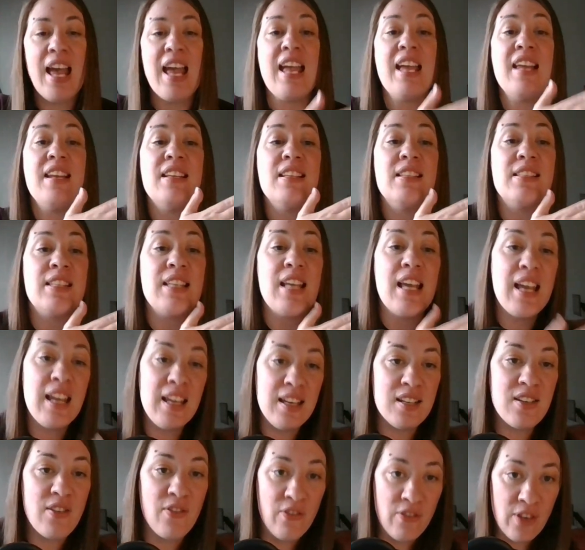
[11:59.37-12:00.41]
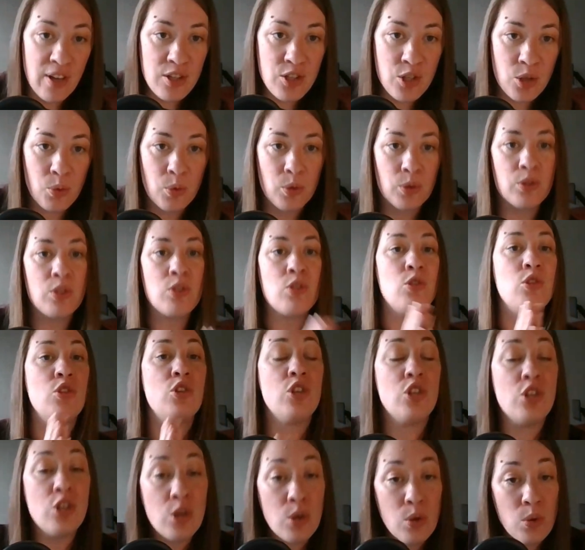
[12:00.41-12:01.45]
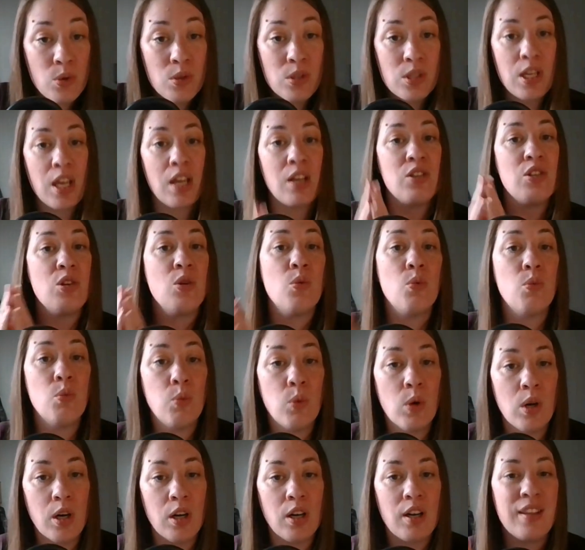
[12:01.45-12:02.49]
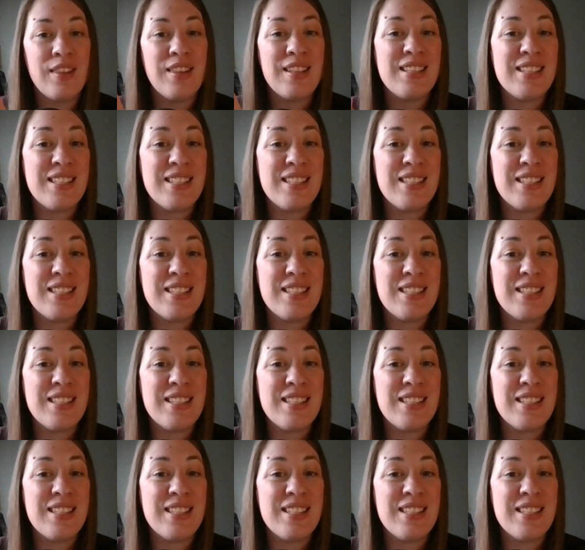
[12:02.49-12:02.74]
It is individuals choosing to work